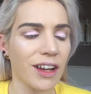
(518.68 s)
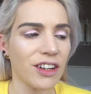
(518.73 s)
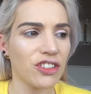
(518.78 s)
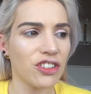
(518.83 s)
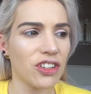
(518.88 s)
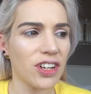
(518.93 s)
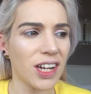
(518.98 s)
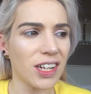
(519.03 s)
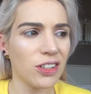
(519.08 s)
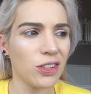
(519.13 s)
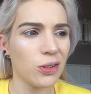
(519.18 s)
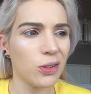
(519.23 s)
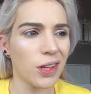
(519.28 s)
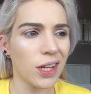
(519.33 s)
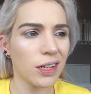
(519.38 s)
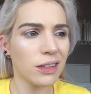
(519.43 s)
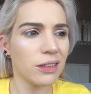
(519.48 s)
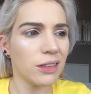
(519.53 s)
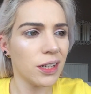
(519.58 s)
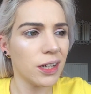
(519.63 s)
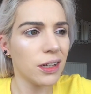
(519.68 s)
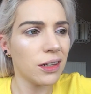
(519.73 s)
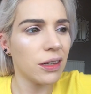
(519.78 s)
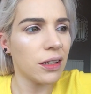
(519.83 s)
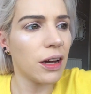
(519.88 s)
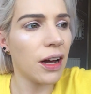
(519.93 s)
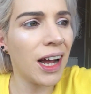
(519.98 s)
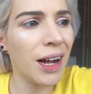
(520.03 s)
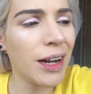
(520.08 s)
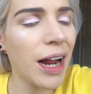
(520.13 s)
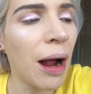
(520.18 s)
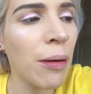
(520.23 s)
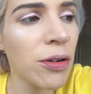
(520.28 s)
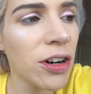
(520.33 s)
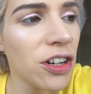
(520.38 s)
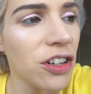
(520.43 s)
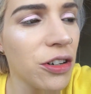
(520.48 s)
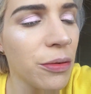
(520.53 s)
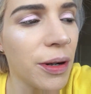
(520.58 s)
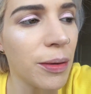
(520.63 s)
Should I do that still? I'm
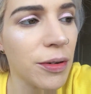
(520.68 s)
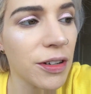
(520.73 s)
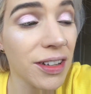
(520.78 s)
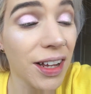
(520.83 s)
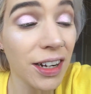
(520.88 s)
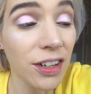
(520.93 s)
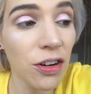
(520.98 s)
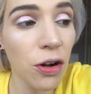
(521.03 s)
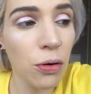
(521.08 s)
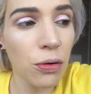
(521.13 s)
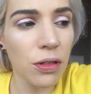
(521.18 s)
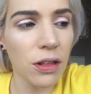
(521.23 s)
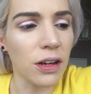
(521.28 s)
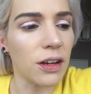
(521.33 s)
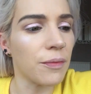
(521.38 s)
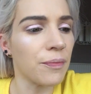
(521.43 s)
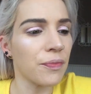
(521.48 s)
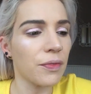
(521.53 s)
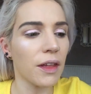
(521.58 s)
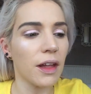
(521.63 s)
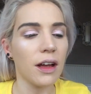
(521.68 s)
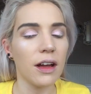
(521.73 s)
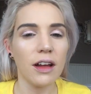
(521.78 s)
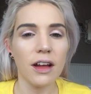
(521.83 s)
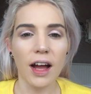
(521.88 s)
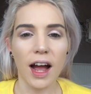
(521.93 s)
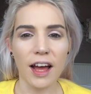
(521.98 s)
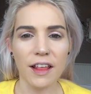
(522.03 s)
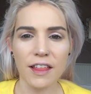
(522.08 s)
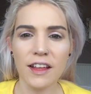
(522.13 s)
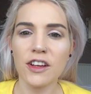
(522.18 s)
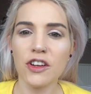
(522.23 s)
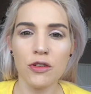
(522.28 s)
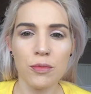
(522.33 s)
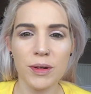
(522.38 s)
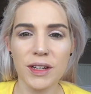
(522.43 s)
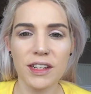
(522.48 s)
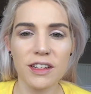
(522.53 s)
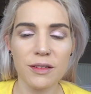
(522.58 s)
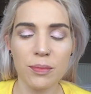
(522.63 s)
going to do it, because I know that I think
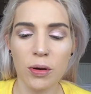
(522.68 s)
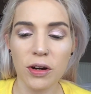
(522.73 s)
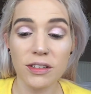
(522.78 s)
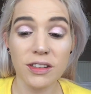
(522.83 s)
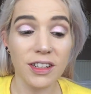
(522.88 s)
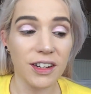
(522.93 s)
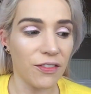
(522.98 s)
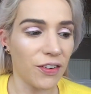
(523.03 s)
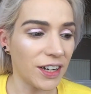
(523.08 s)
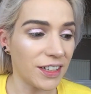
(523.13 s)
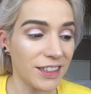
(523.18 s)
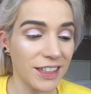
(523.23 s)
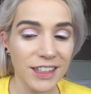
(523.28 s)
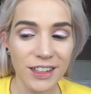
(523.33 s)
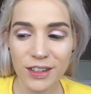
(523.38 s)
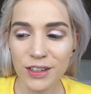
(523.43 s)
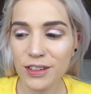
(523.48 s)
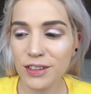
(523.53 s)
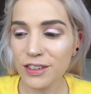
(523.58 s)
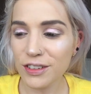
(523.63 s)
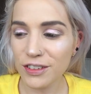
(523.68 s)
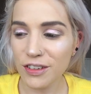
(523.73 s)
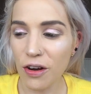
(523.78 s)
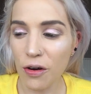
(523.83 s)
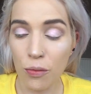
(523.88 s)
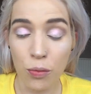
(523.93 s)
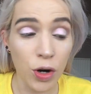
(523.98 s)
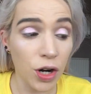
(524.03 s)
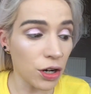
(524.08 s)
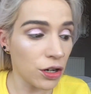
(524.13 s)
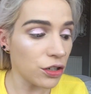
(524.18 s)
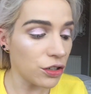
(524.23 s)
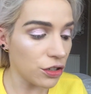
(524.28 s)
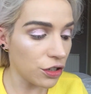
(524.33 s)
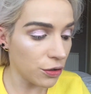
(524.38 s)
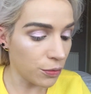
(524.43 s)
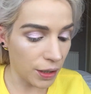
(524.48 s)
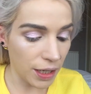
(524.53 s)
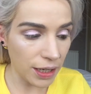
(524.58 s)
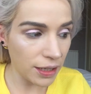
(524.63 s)
you'd be disappointed if I didn't. So we're going to
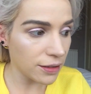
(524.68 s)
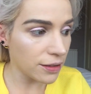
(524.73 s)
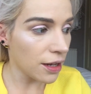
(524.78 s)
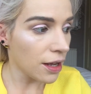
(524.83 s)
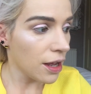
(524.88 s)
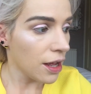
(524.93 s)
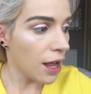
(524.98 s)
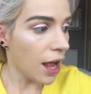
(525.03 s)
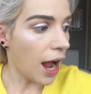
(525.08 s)
do it.